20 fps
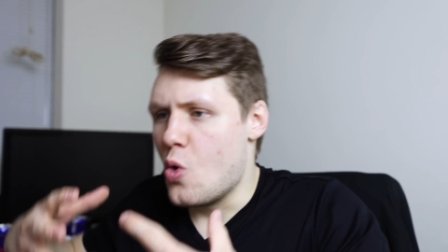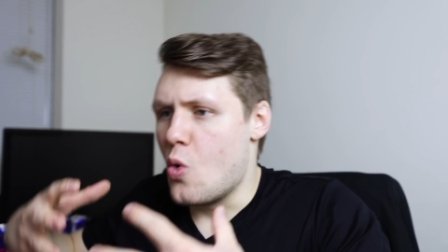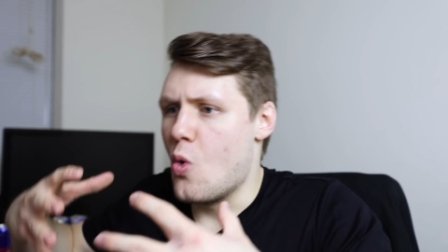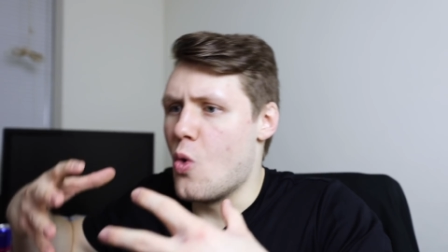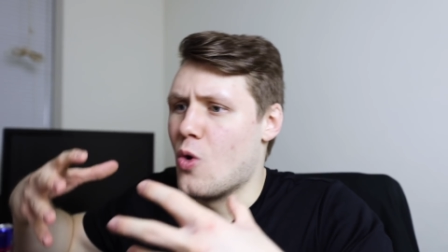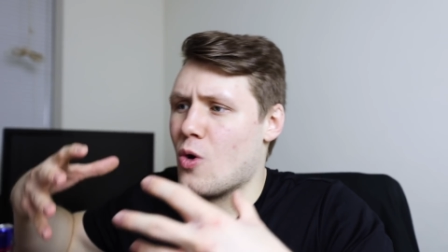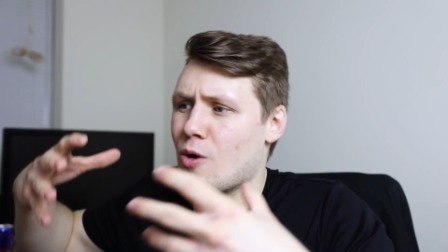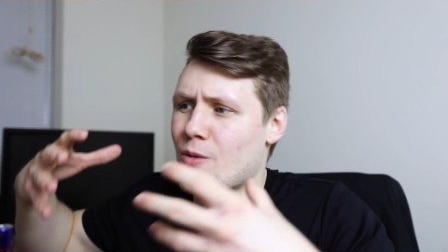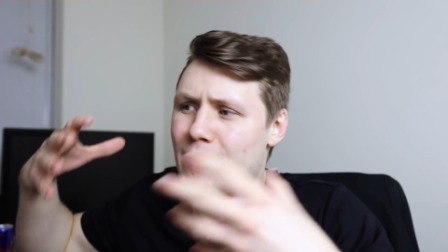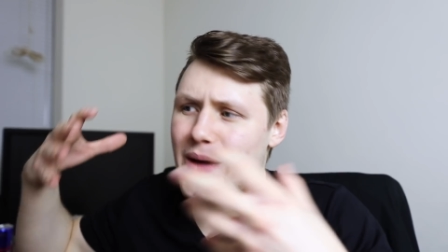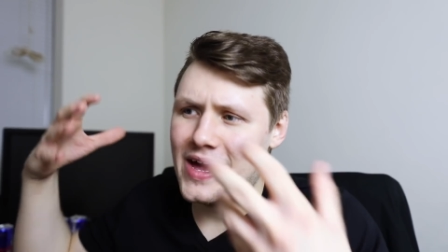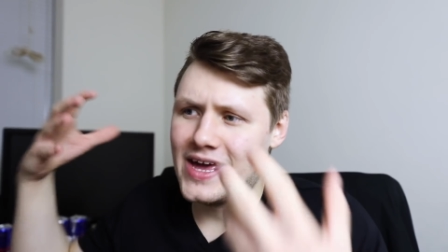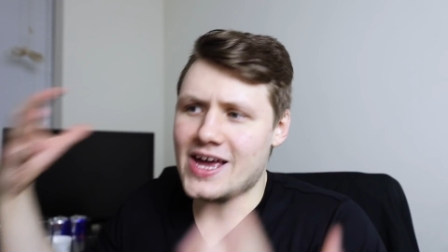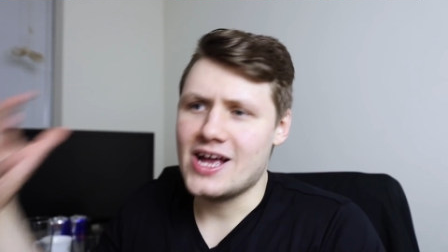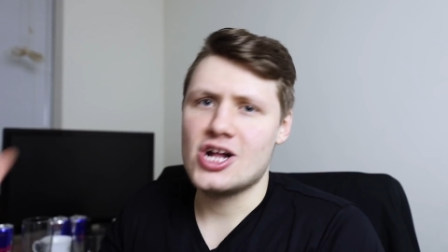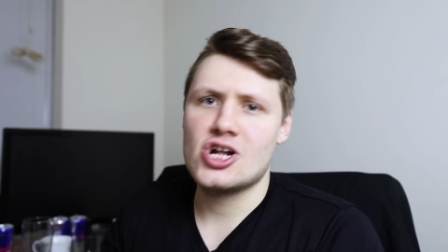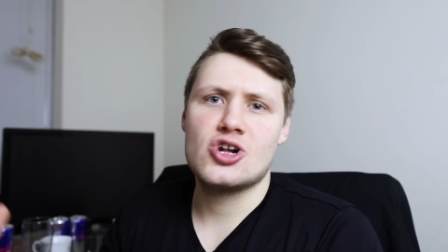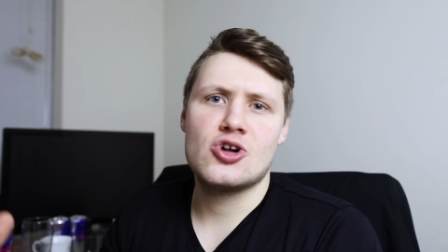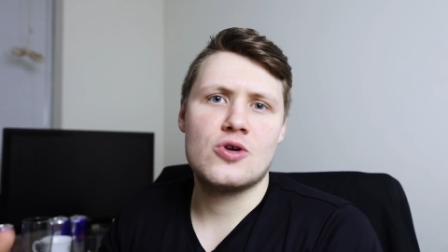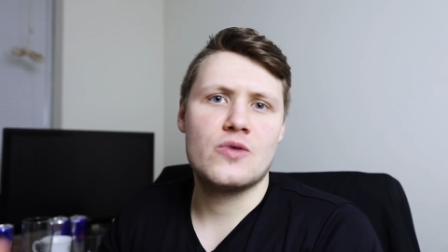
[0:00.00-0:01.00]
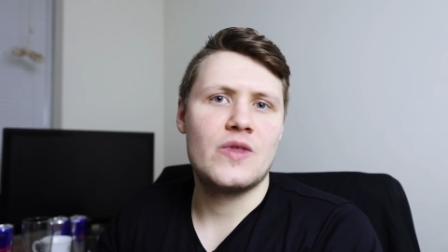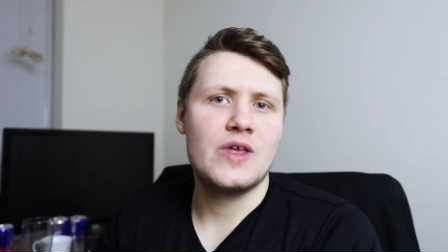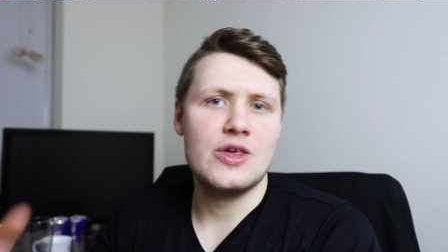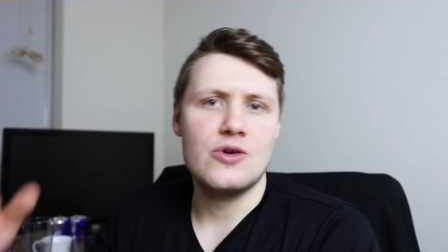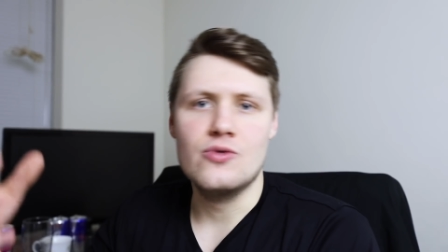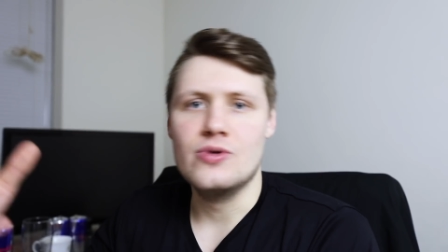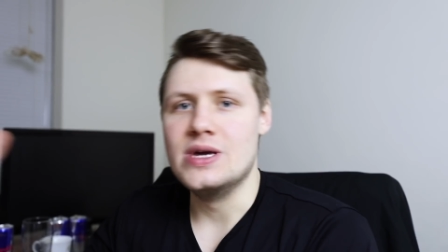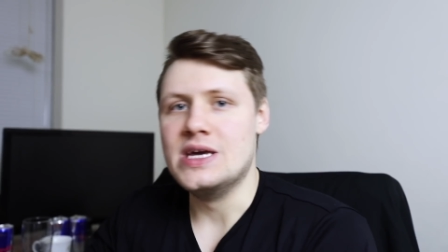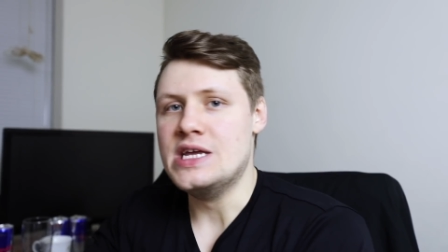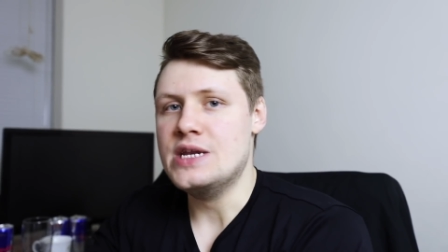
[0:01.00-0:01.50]
or making sure that
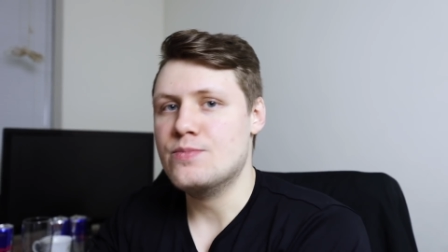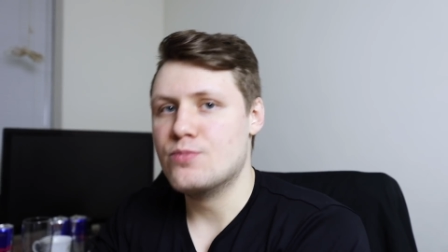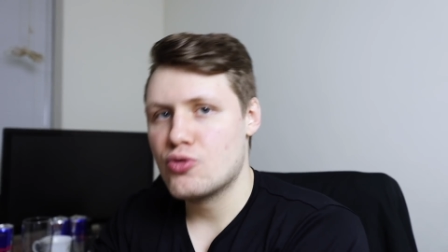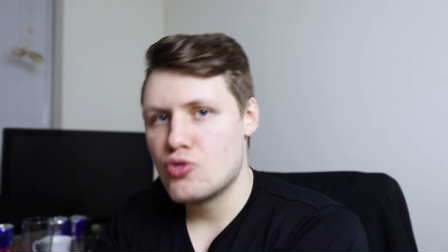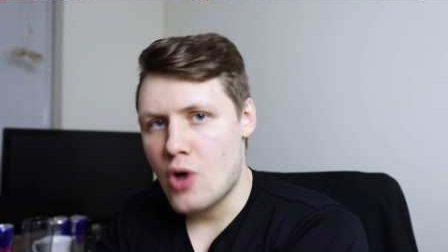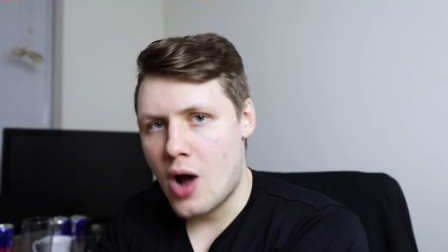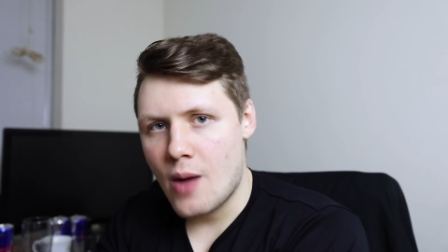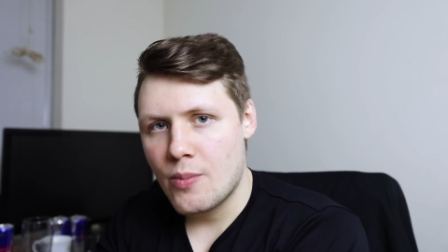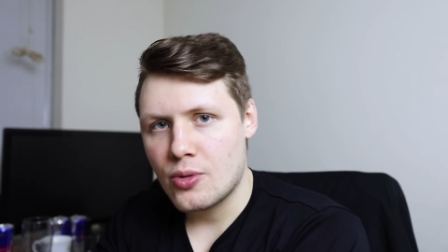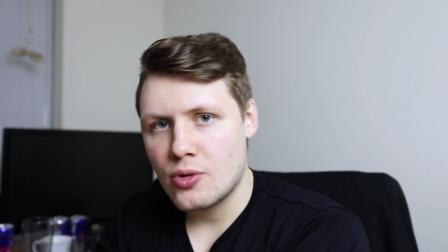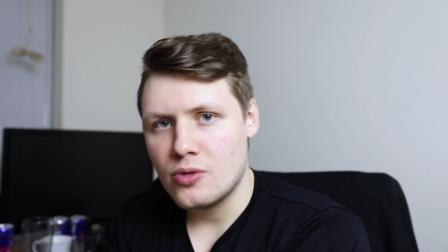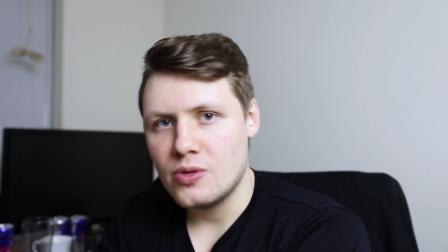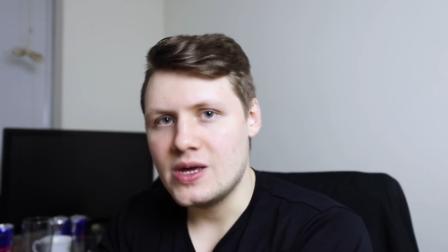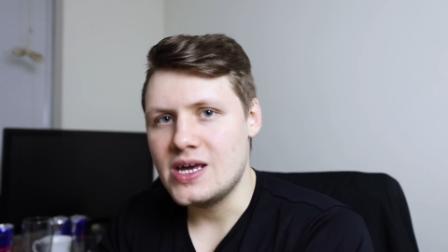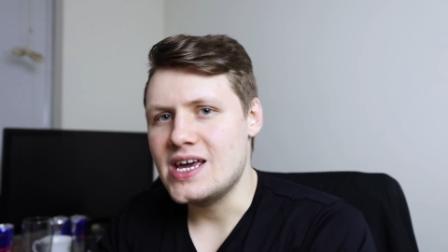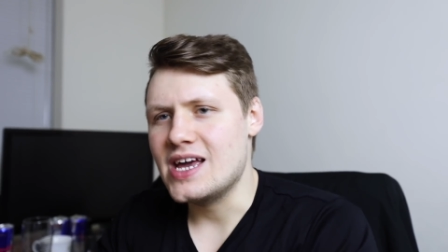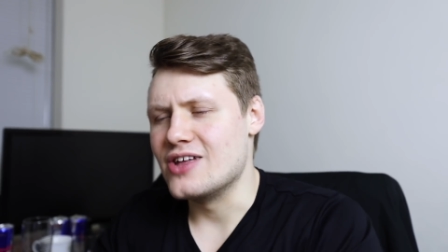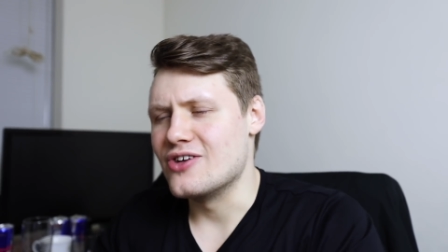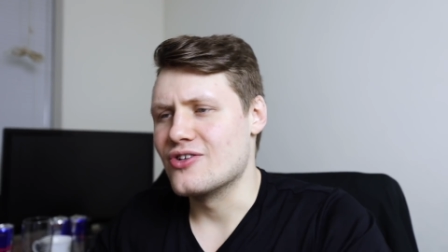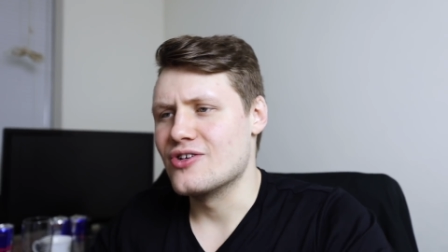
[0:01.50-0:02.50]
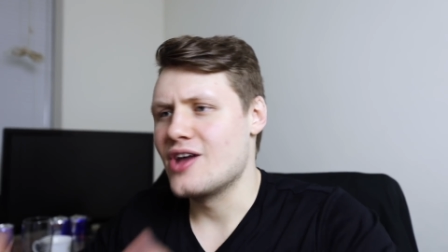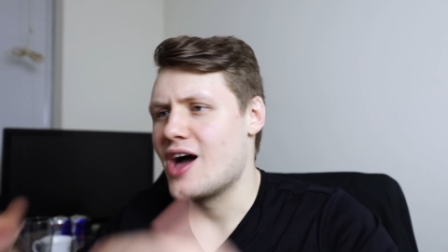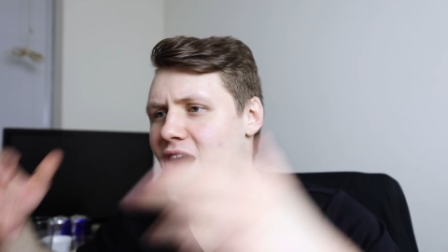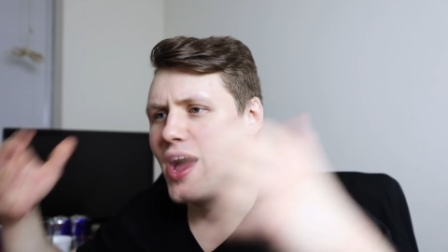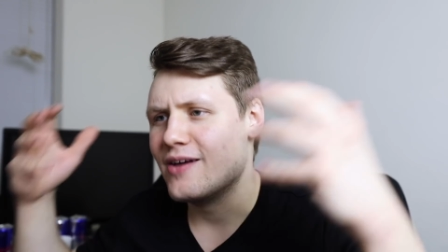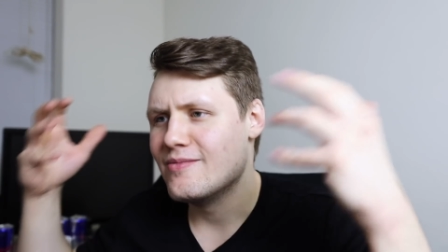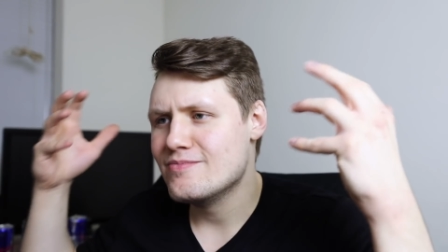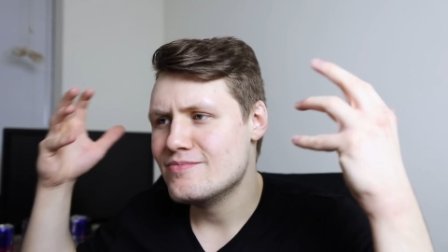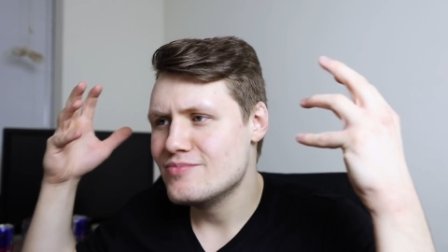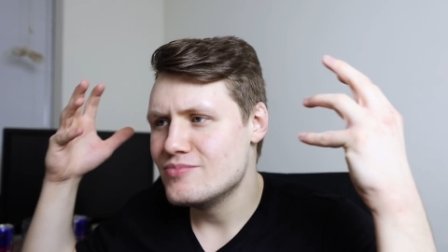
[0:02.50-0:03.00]
you eat properly and you're
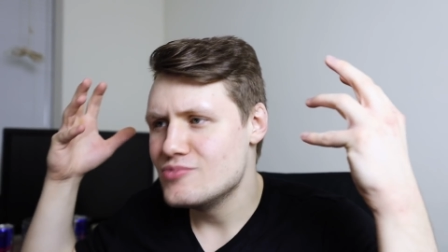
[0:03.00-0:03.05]
not